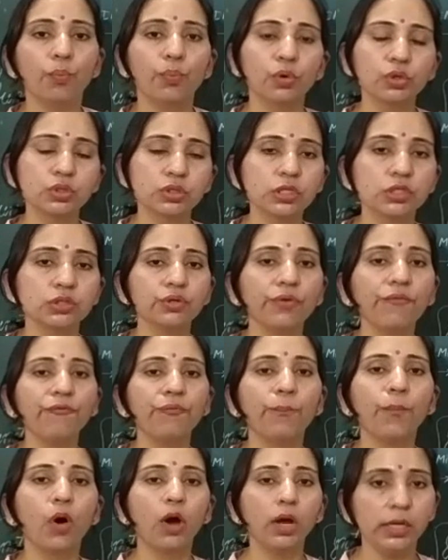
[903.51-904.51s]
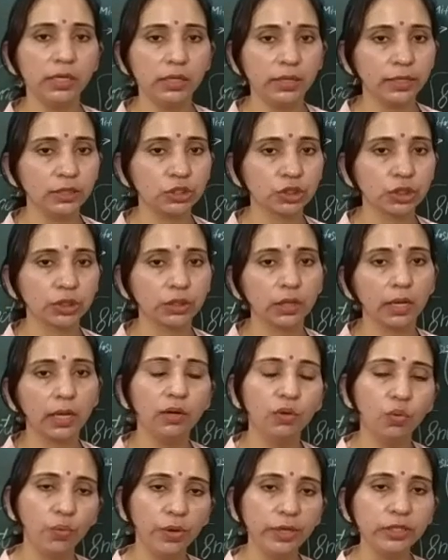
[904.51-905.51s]
process of pollination,
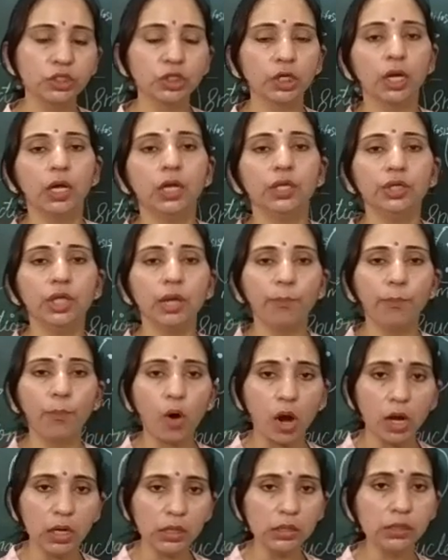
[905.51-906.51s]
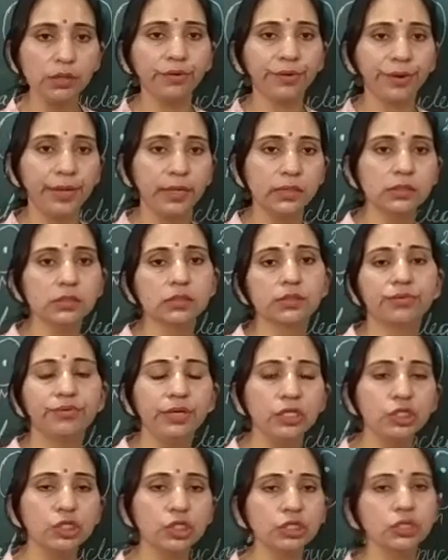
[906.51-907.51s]
in which the pollen grains
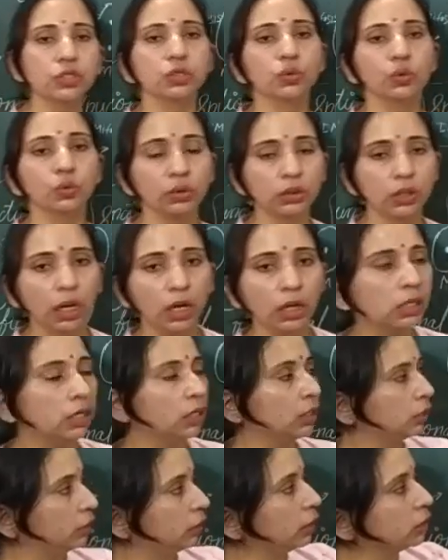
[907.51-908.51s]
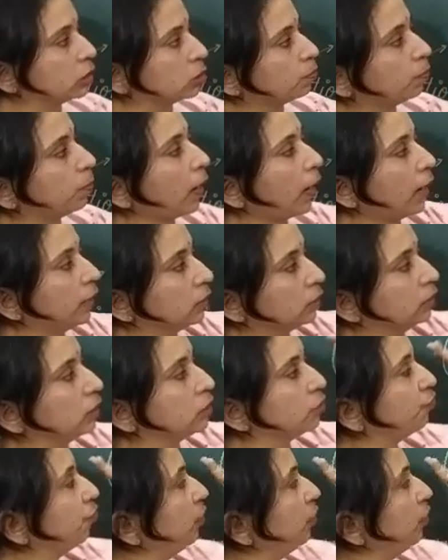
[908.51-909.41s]
reaches to this part, this